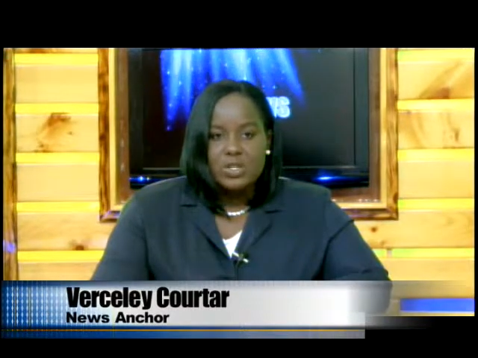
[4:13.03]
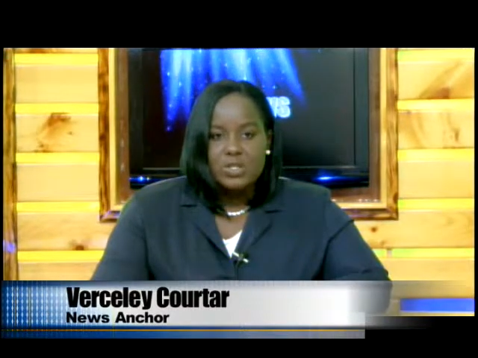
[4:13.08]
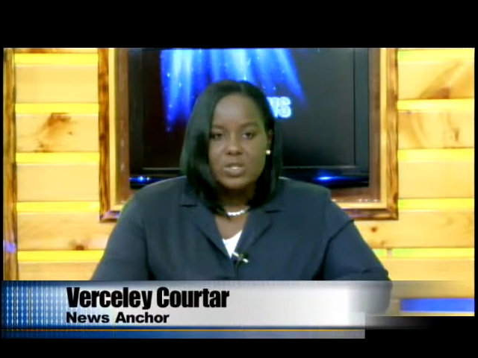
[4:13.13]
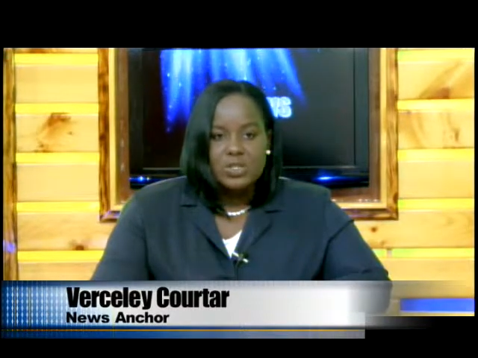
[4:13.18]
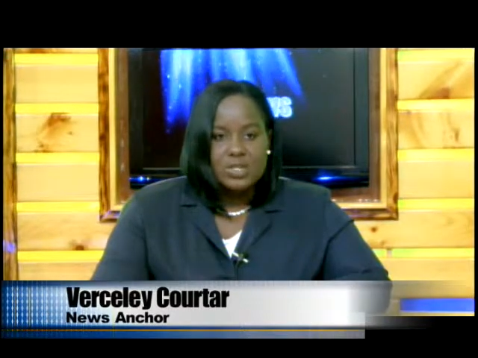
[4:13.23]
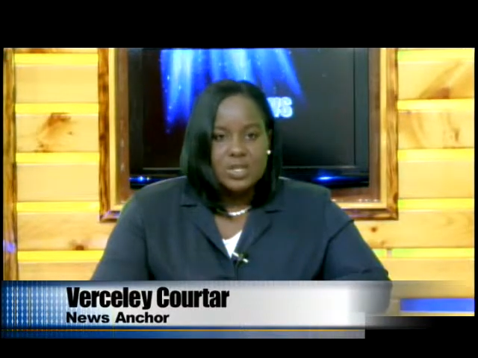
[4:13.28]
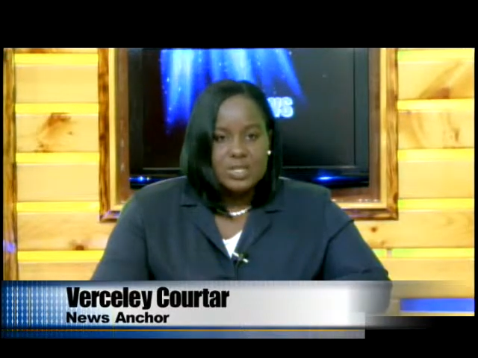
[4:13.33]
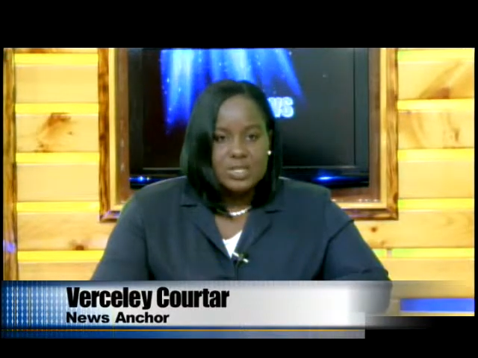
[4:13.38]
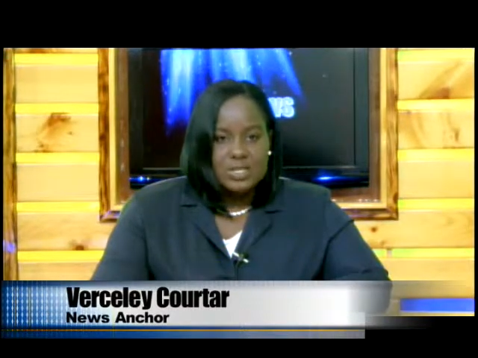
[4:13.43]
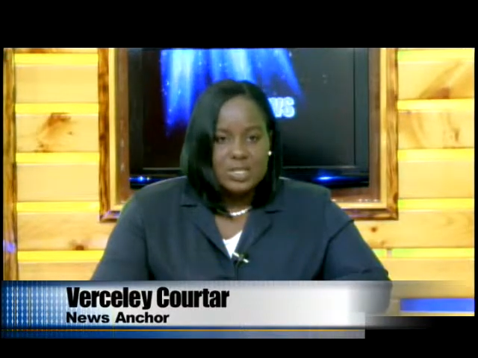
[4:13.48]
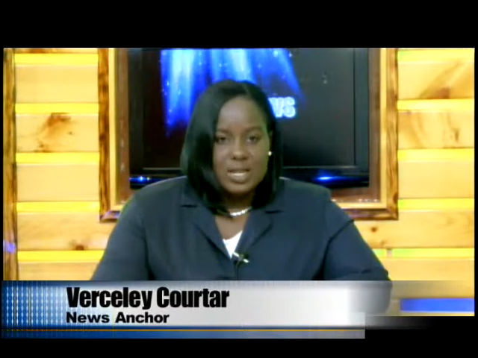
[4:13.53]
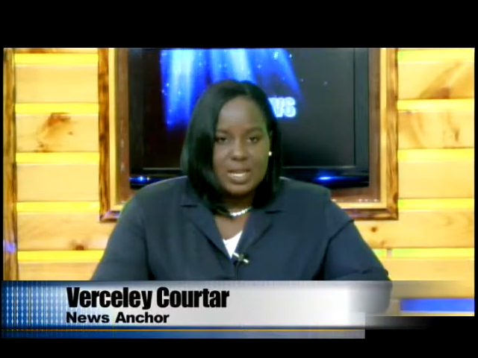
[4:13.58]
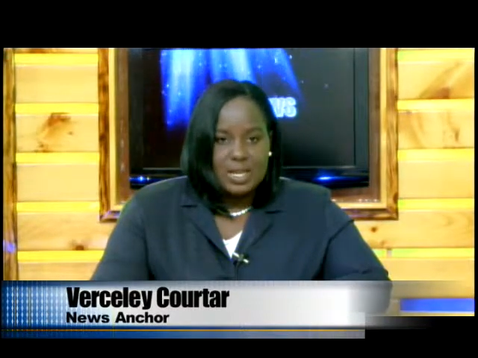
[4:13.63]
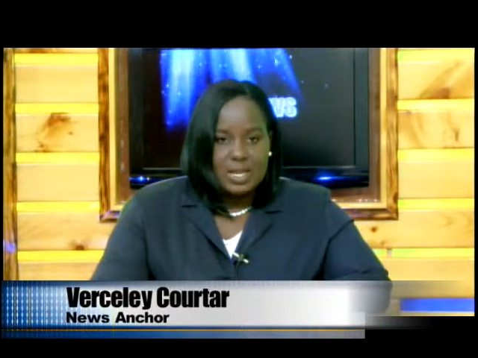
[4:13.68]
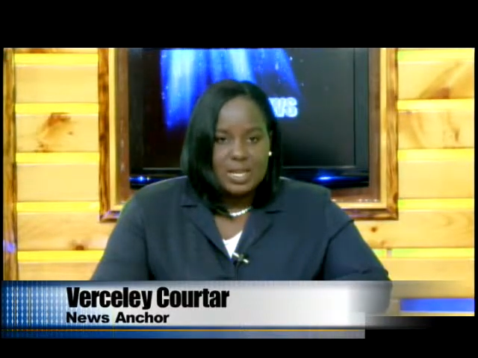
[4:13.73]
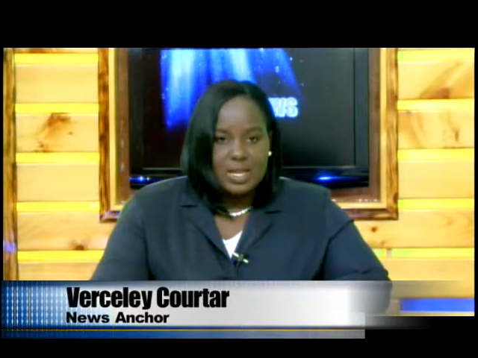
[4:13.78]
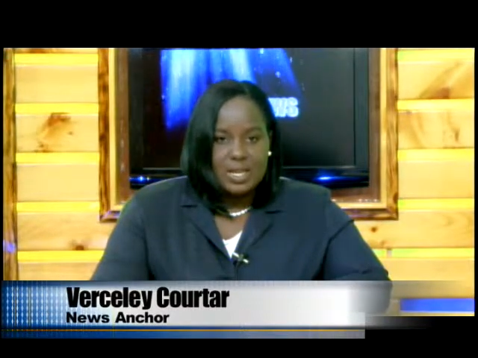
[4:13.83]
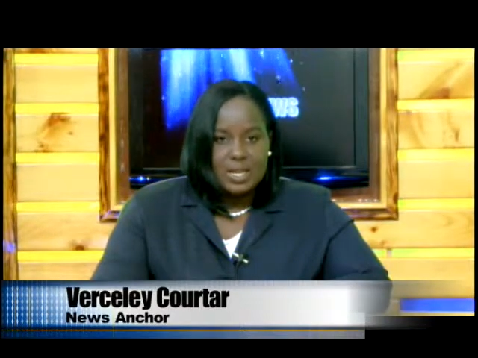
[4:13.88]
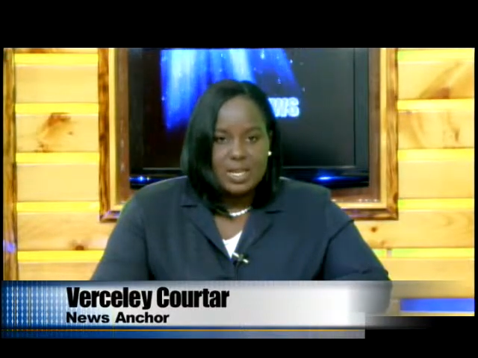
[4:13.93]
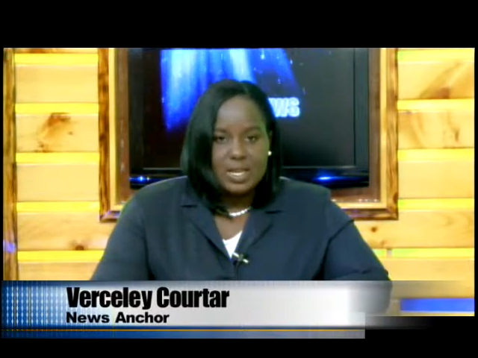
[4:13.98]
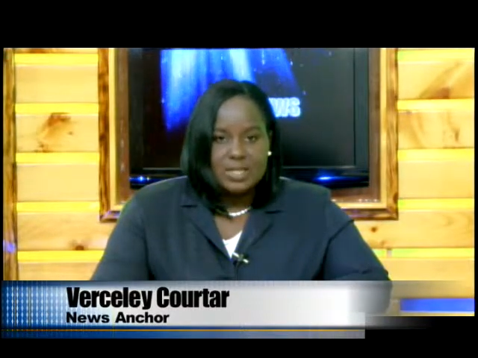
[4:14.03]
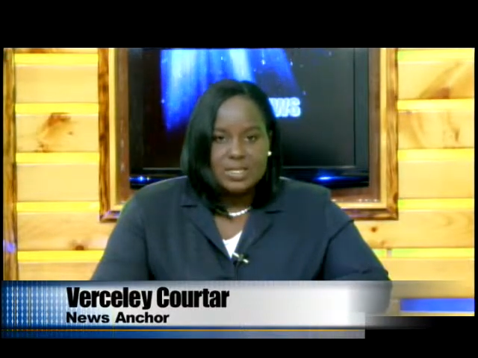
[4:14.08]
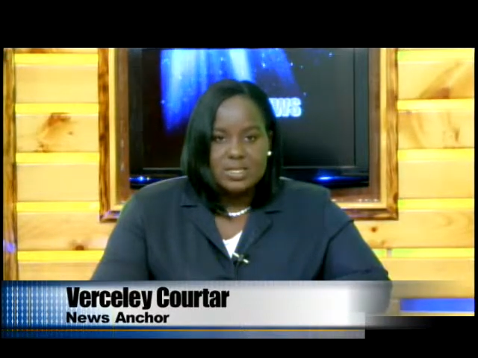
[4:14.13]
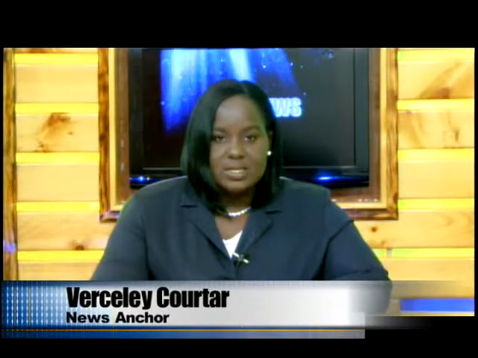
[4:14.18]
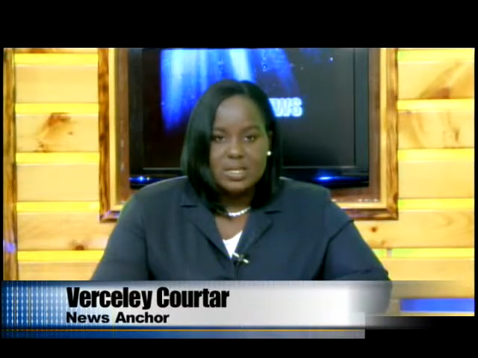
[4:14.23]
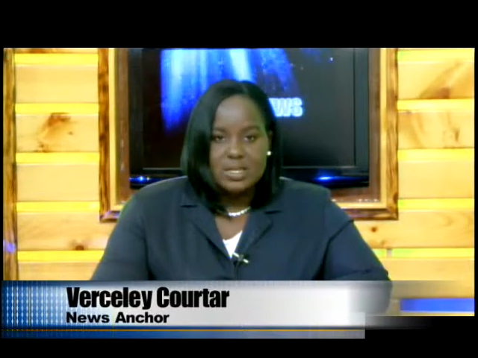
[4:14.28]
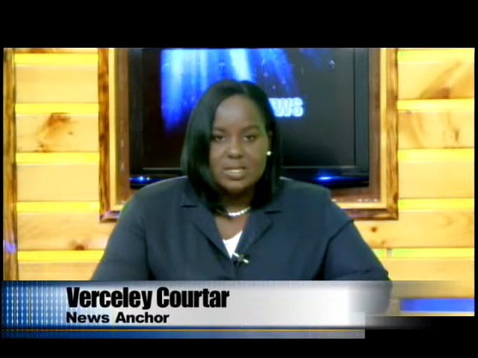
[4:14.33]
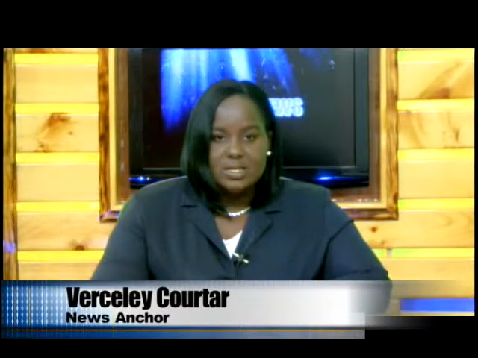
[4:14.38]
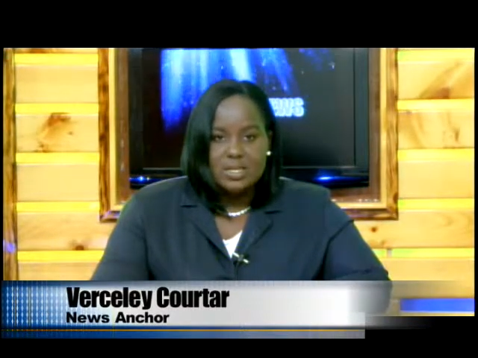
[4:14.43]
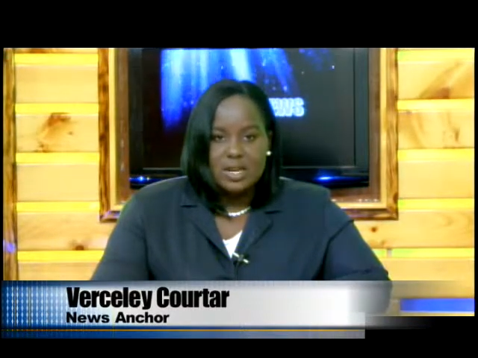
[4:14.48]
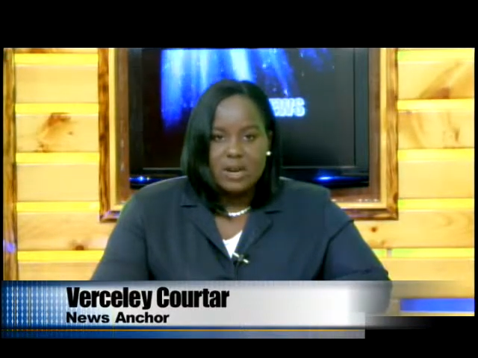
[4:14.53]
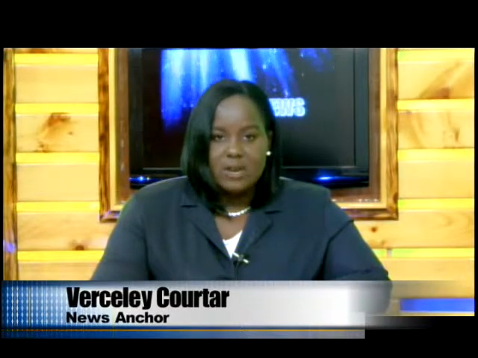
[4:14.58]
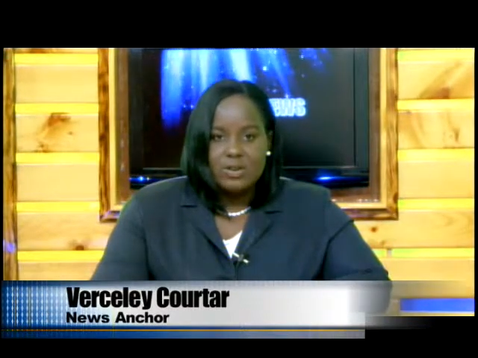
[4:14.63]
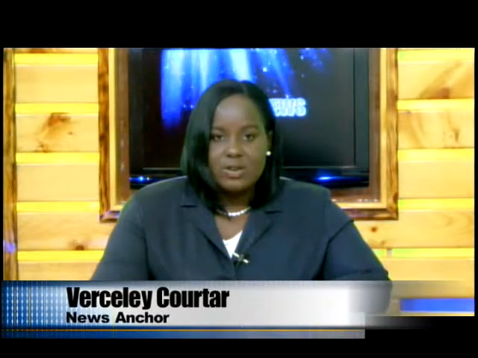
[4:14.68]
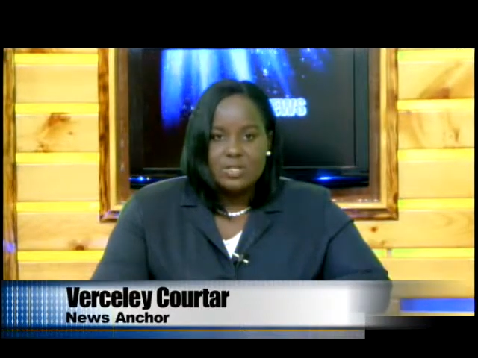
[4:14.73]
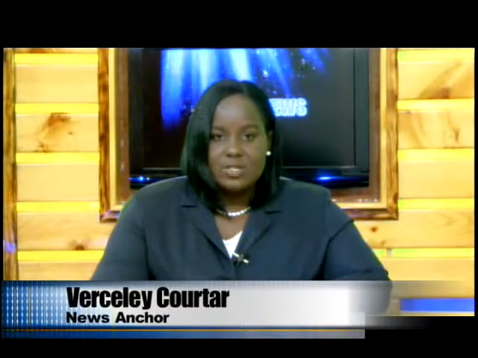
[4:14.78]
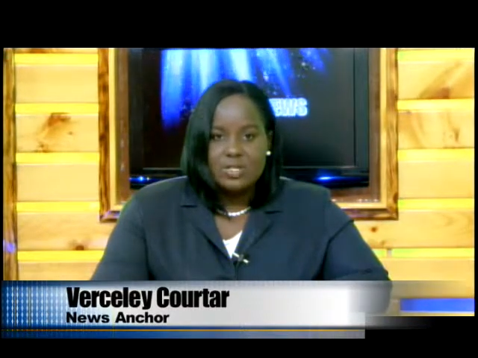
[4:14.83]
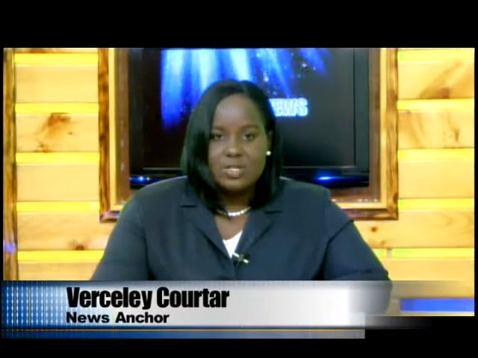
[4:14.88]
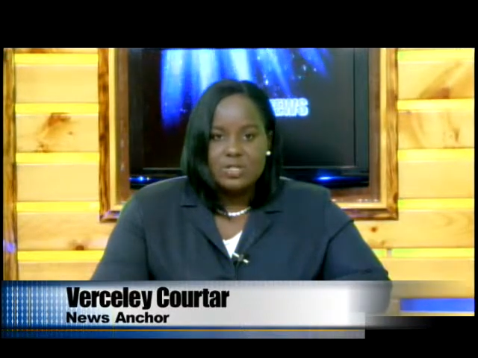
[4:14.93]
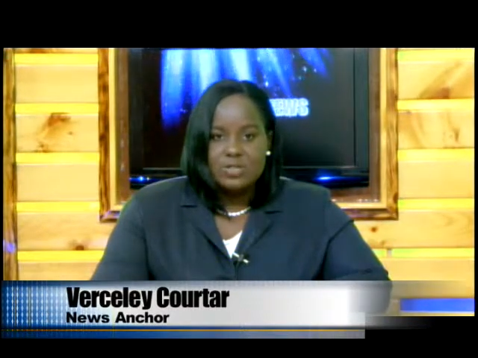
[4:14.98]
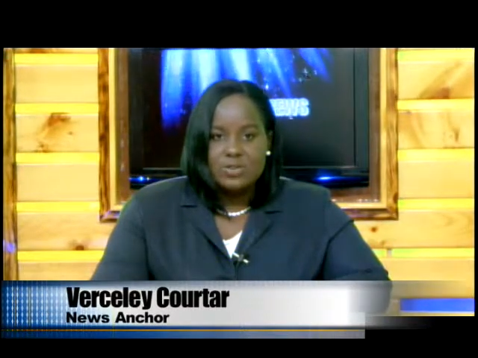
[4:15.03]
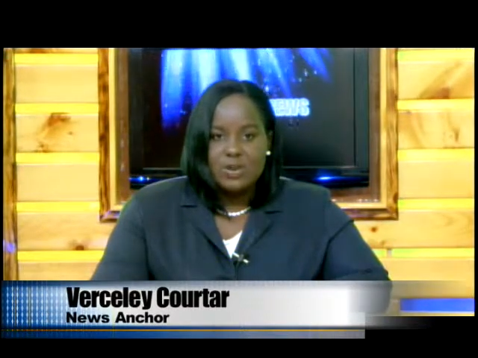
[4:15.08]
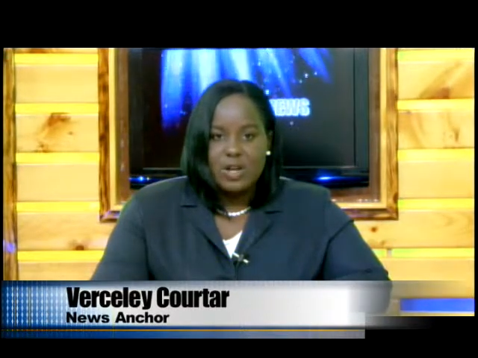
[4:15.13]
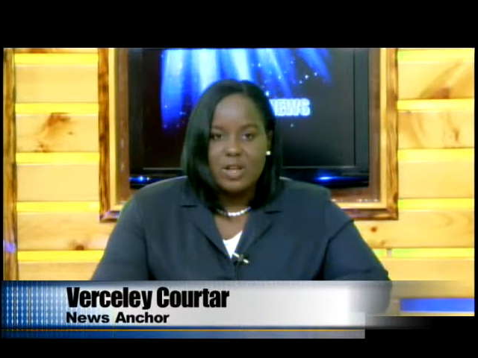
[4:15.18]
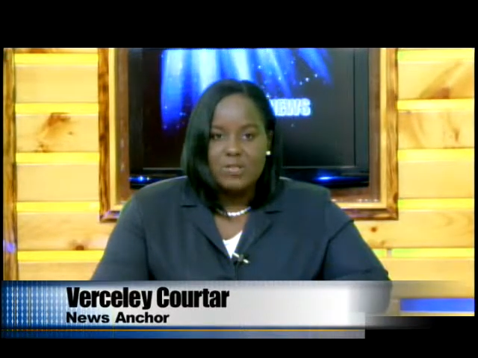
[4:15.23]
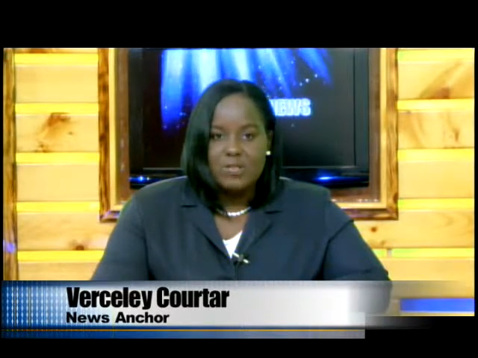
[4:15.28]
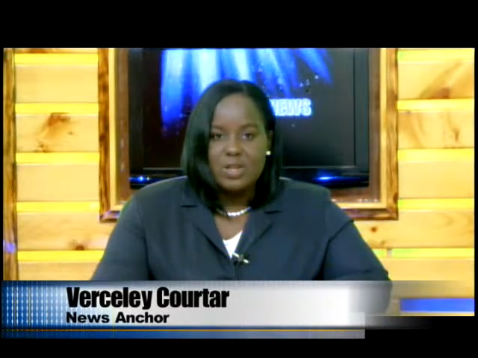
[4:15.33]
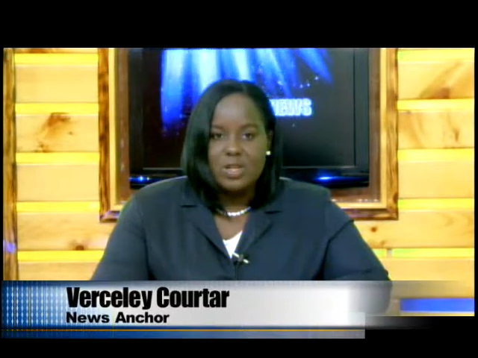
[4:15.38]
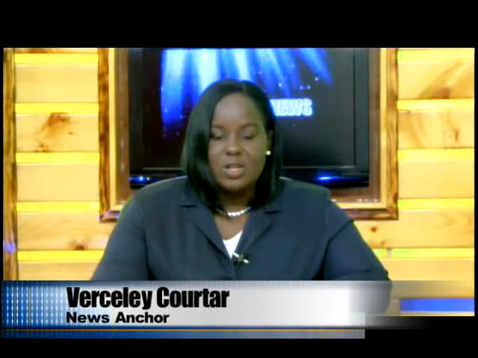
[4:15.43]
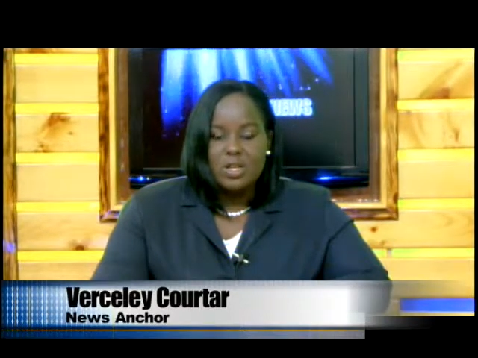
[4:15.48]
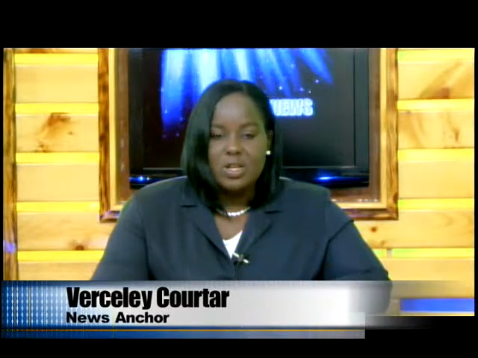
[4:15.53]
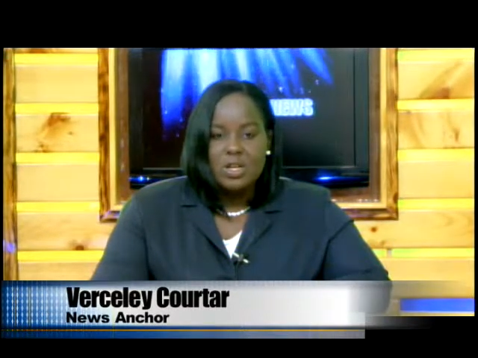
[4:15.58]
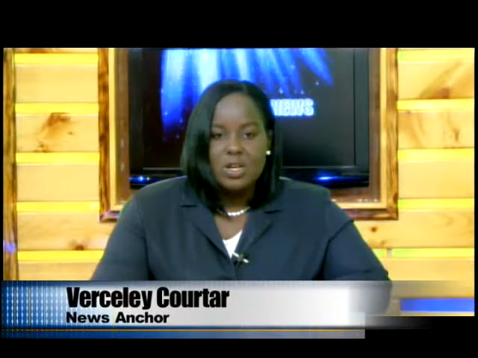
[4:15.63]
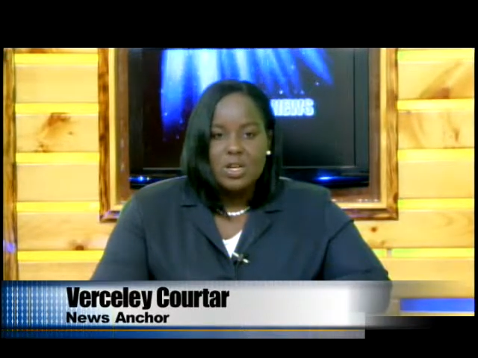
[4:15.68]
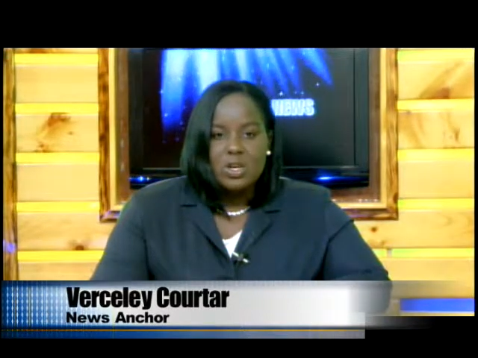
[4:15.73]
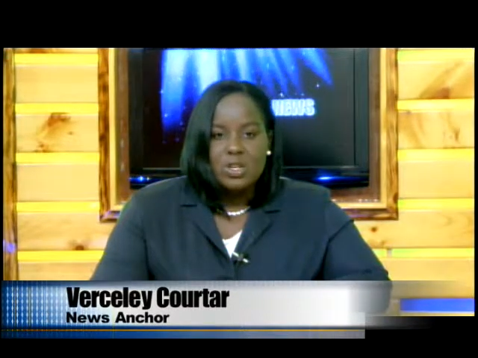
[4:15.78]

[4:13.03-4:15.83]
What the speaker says: To this day, he is still tirelessly striving